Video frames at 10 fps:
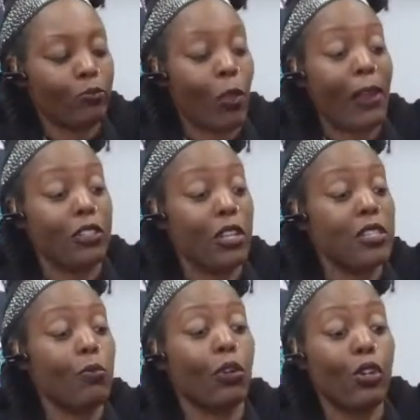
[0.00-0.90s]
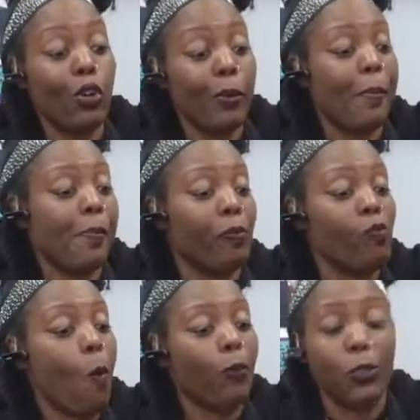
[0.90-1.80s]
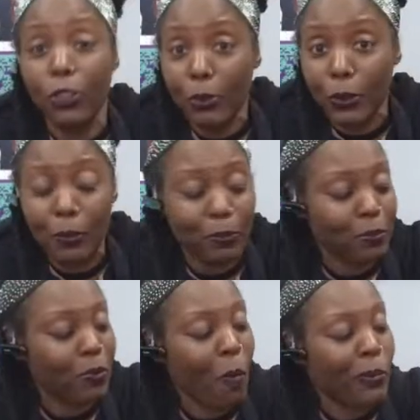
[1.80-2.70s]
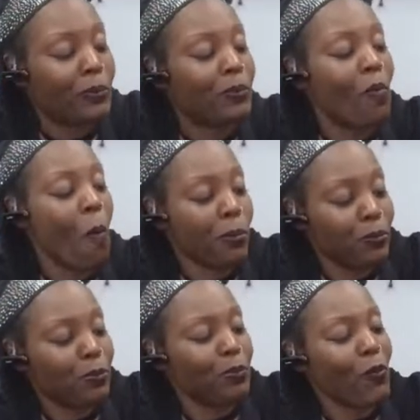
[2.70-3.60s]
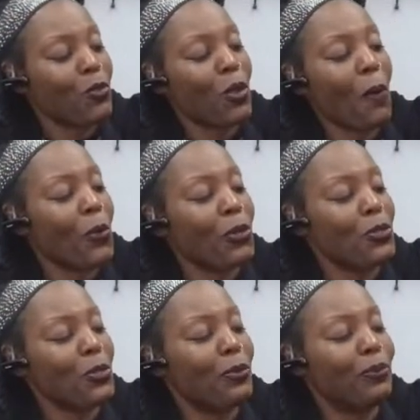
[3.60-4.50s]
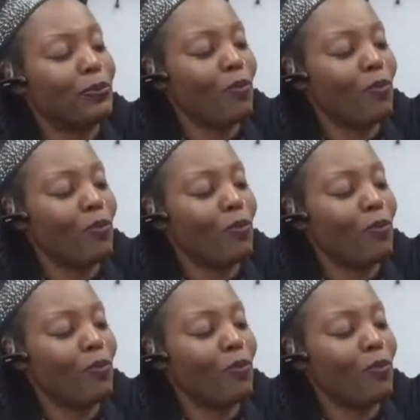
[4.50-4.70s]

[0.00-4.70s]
I could taste more cumin than I wanted to.